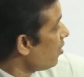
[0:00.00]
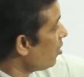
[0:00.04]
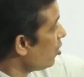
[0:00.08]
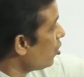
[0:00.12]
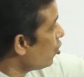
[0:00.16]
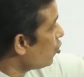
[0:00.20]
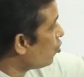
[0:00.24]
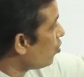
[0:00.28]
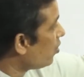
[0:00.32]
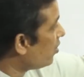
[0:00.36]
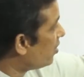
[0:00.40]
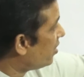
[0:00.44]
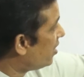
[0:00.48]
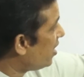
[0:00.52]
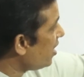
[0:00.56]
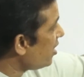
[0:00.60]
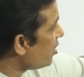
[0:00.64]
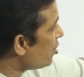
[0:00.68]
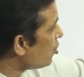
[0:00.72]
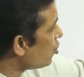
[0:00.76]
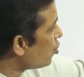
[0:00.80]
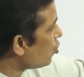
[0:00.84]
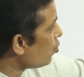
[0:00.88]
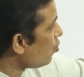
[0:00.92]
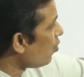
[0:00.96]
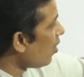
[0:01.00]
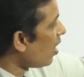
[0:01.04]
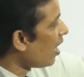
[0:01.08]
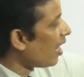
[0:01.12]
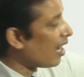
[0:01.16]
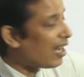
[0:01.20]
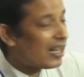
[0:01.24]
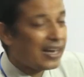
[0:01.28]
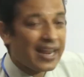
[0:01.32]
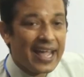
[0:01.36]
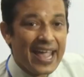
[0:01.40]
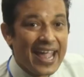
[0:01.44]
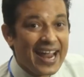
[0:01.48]
So, these two
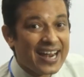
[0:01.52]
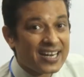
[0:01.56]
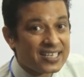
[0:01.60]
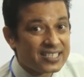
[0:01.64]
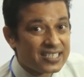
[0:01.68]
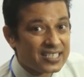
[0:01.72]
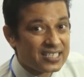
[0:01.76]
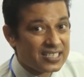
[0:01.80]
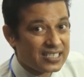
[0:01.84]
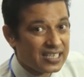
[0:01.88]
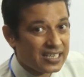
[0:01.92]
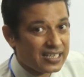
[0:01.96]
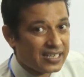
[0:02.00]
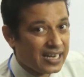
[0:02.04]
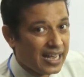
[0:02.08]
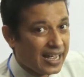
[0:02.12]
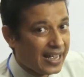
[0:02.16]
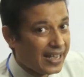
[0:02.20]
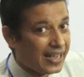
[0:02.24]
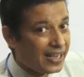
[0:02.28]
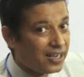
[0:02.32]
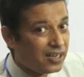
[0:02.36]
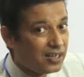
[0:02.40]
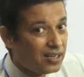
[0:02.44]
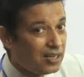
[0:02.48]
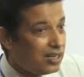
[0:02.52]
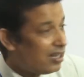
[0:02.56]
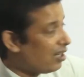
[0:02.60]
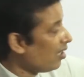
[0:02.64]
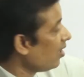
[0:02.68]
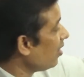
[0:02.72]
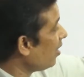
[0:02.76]
are adjacent angle,